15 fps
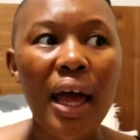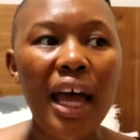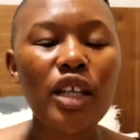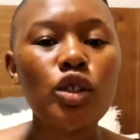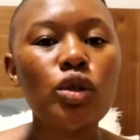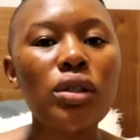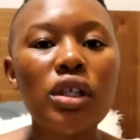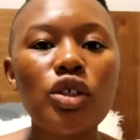
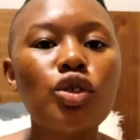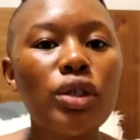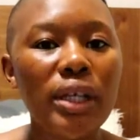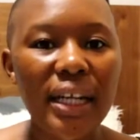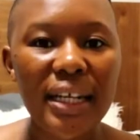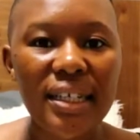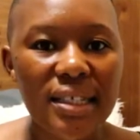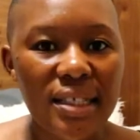and so that you
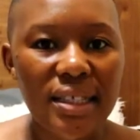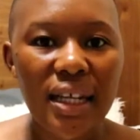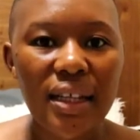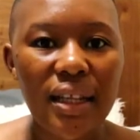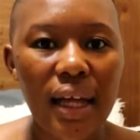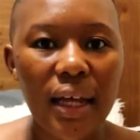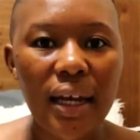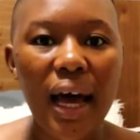can
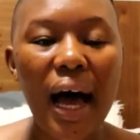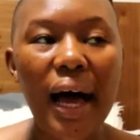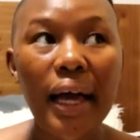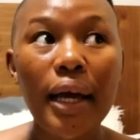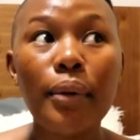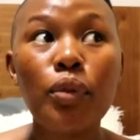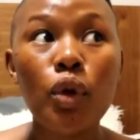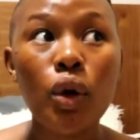understand that
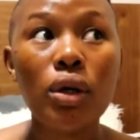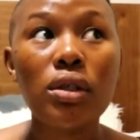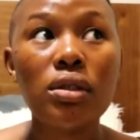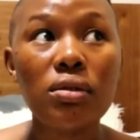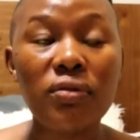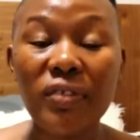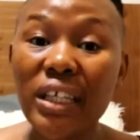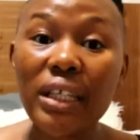I am
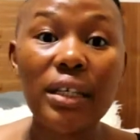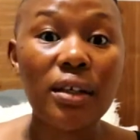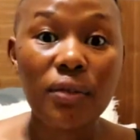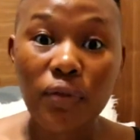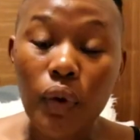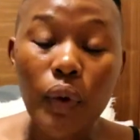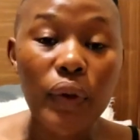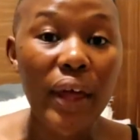not
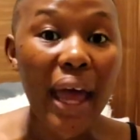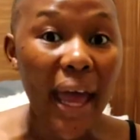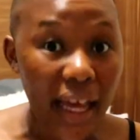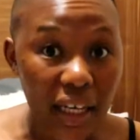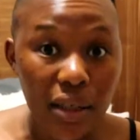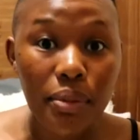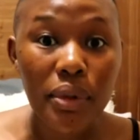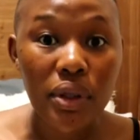vegan for the
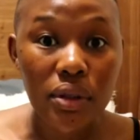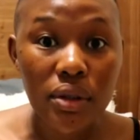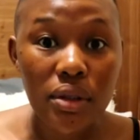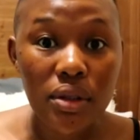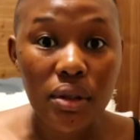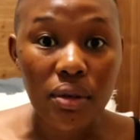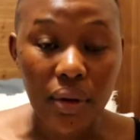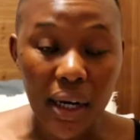
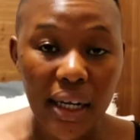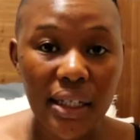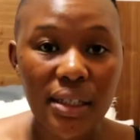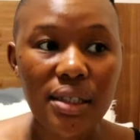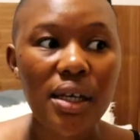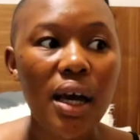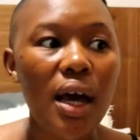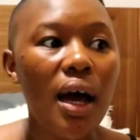animals,
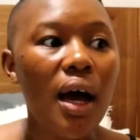right?